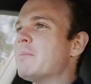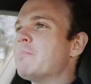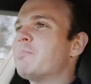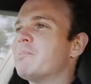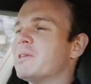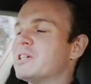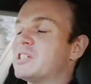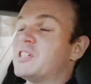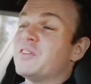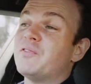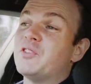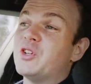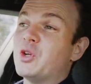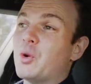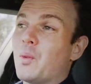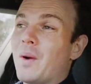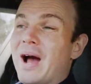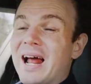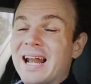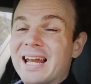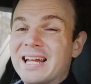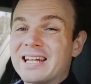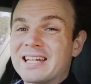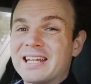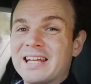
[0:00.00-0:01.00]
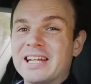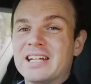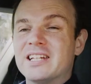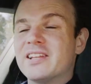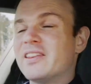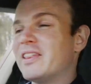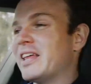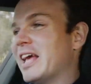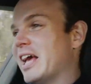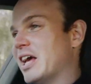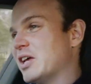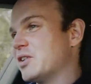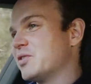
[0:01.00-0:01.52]
impressive duality to
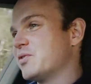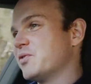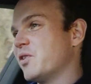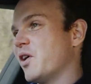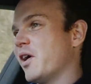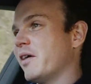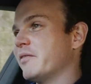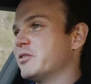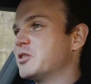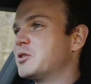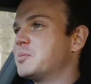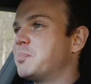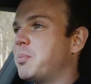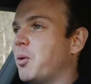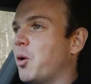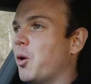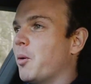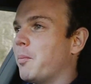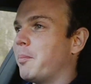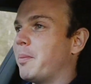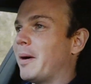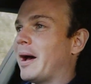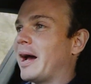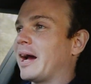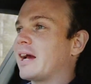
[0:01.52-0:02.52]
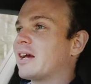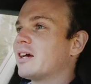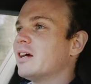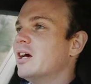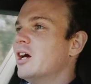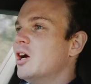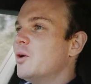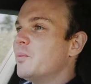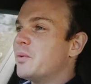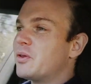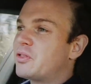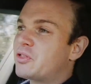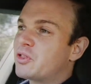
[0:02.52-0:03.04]
the S5 Sportback,
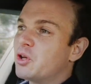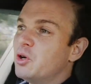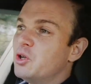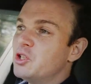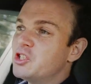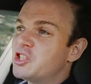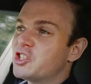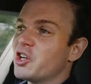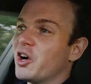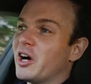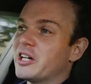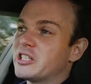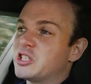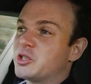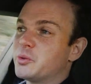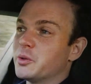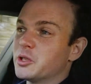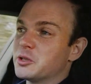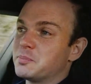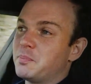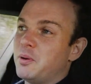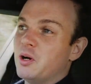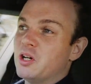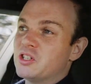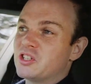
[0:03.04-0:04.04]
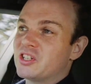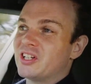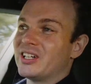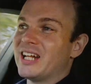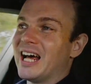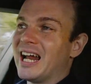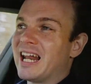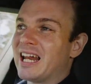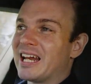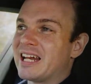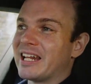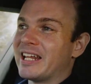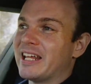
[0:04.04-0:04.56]
with two sides to its
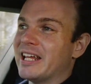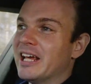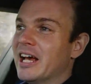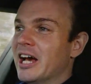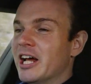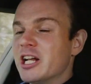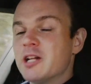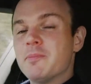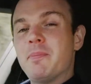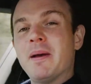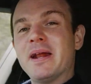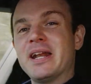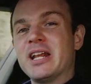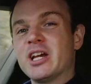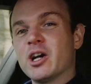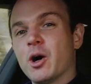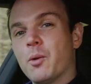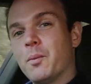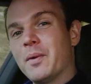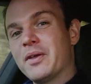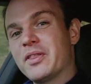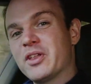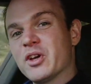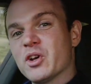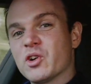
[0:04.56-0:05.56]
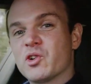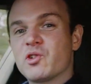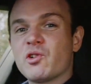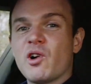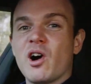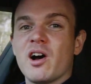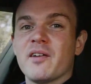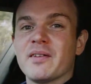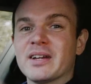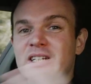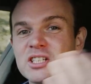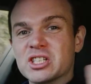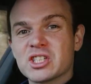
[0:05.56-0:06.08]
personality depending on whether you're
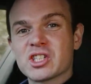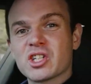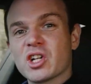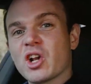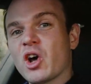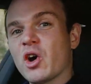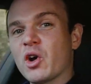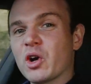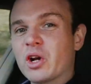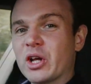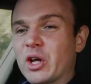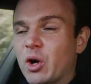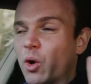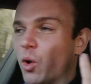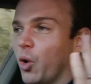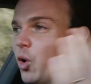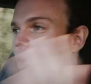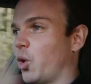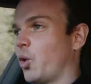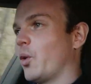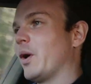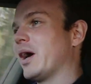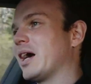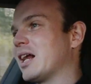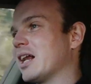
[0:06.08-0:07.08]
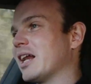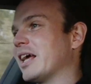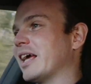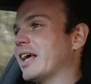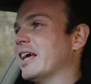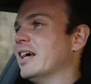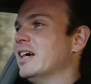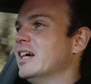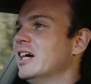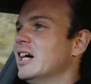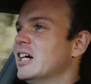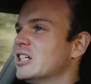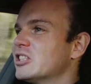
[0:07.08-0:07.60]
driving slowly or quickly.
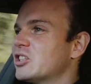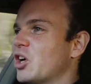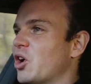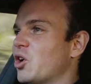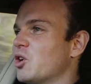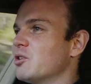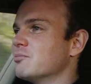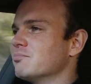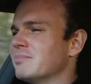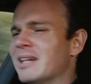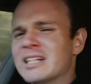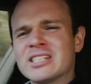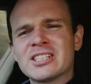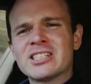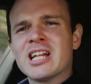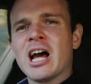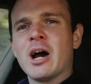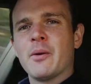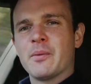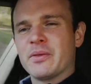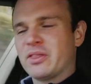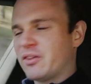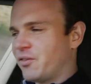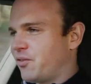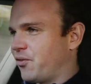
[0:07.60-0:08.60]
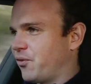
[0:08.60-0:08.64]
So let's start with the